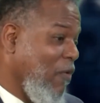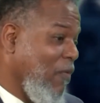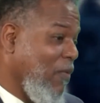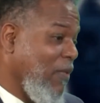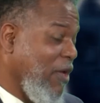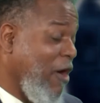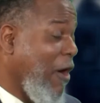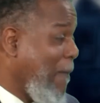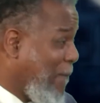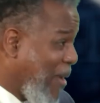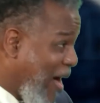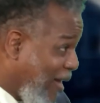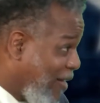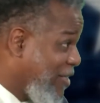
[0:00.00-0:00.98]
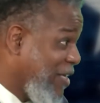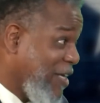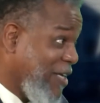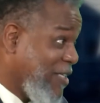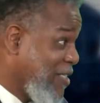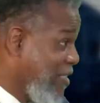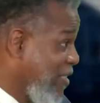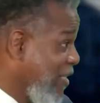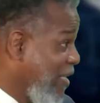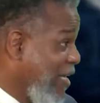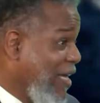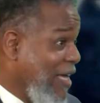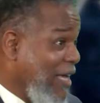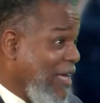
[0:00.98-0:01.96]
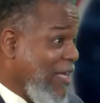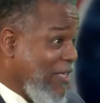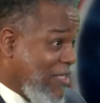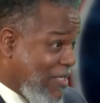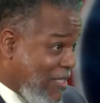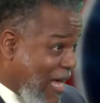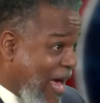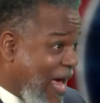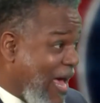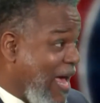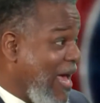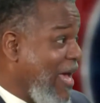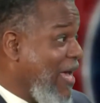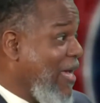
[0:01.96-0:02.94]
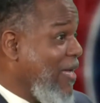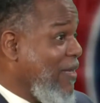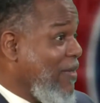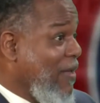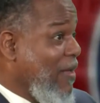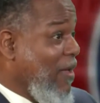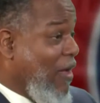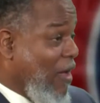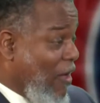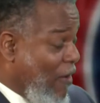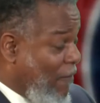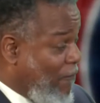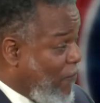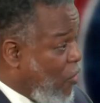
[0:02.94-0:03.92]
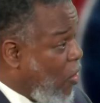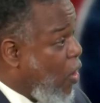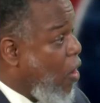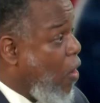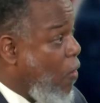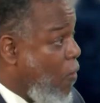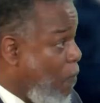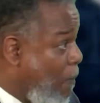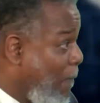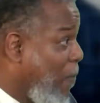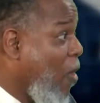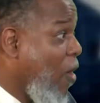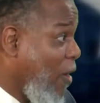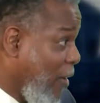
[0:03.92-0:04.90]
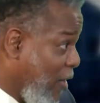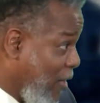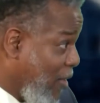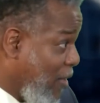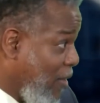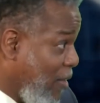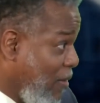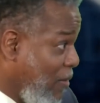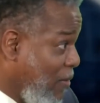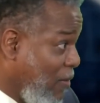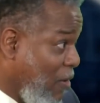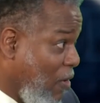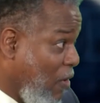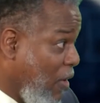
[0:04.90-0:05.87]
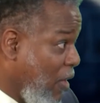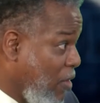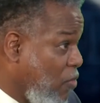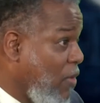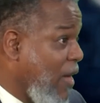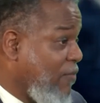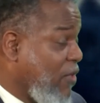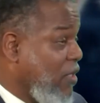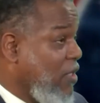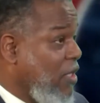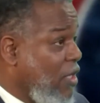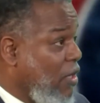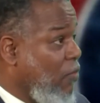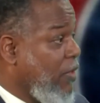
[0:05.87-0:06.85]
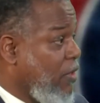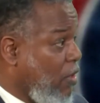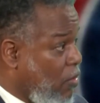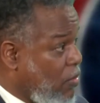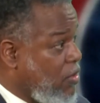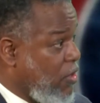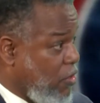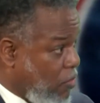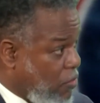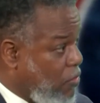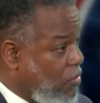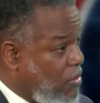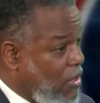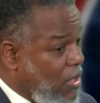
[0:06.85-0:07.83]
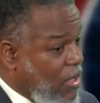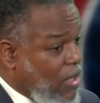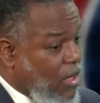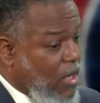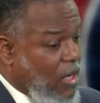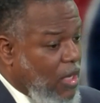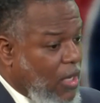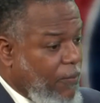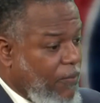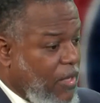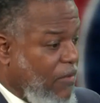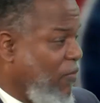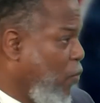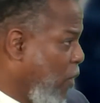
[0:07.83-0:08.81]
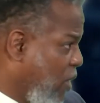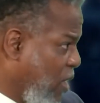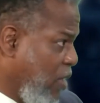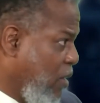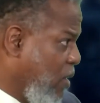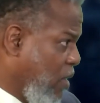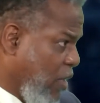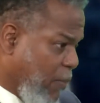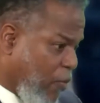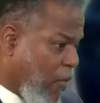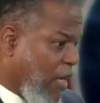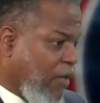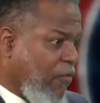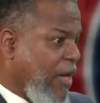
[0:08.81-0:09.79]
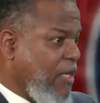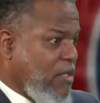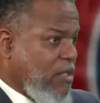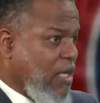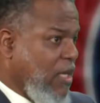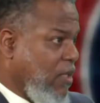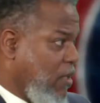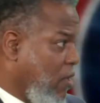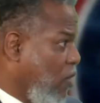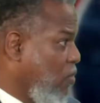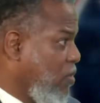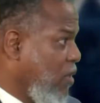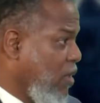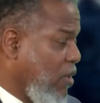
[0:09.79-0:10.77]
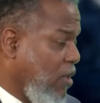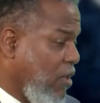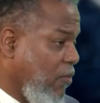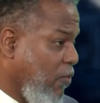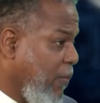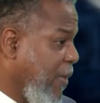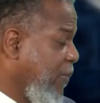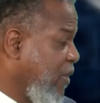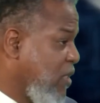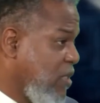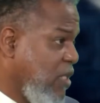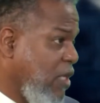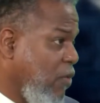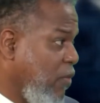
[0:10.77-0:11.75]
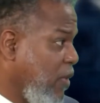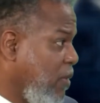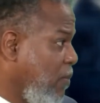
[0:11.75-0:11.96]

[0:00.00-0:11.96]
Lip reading: there are politics inside of your own party, and you have to deal with those issues, even within the Democratic ranks, and the Republicans deal with,